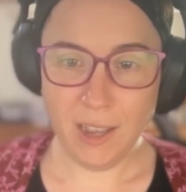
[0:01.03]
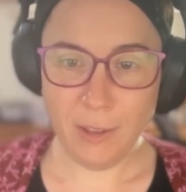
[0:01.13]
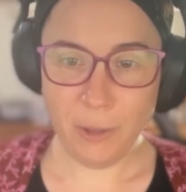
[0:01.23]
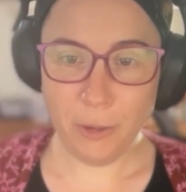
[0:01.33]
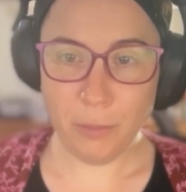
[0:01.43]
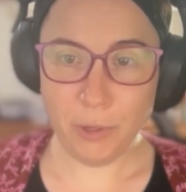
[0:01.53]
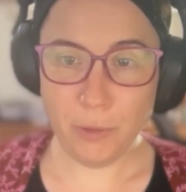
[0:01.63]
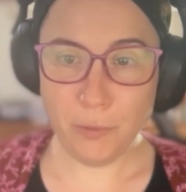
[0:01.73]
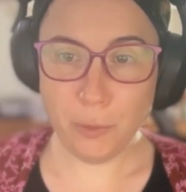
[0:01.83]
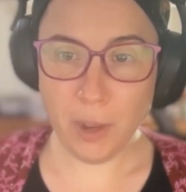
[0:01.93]
Hello,
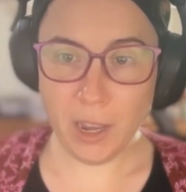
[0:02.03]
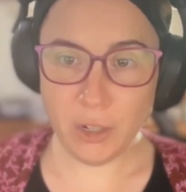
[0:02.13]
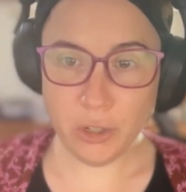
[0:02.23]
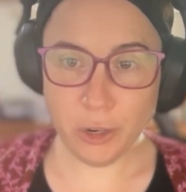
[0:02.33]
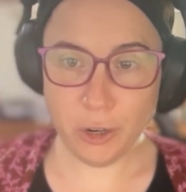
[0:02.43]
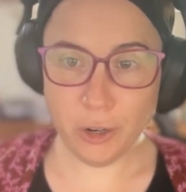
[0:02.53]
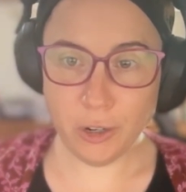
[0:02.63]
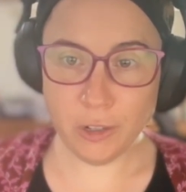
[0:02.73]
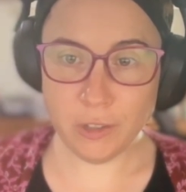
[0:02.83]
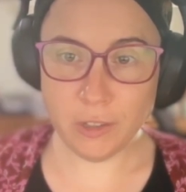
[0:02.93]
beautiful
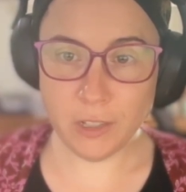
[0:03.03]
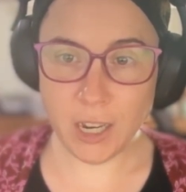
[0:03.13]
hedgehogs.